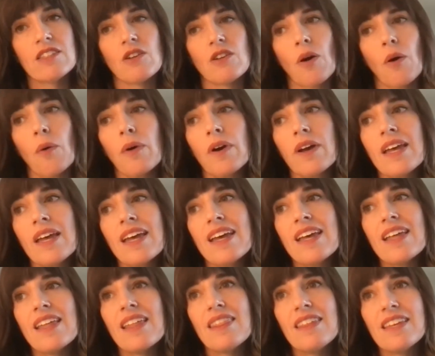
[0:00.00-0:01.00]
So
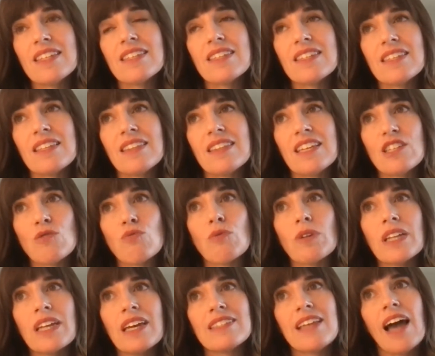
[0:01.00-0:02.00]
this
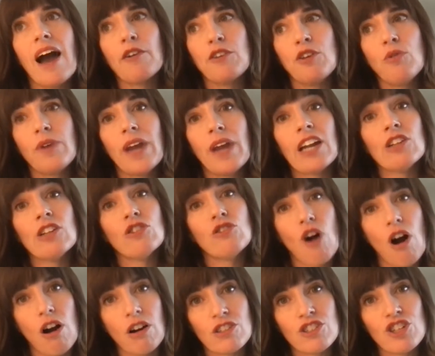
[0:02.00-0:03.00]
really is how you get
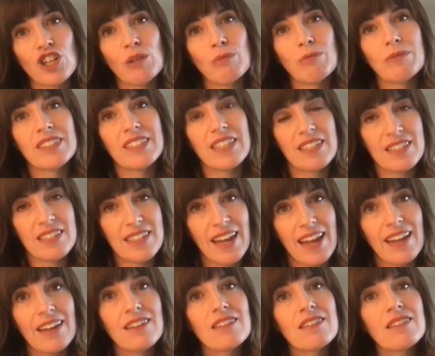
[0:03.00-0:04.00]
long-term
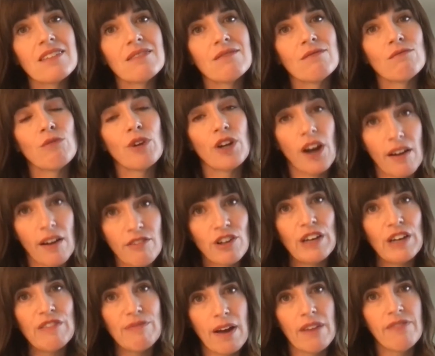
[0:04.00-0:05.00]
sustained
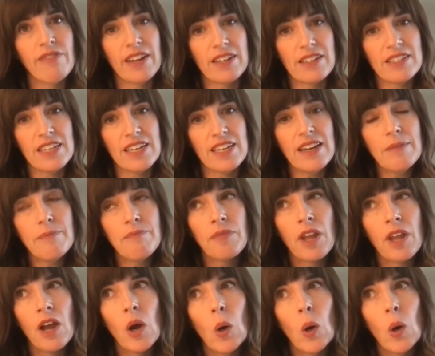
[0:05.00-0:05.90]
recovery from FND.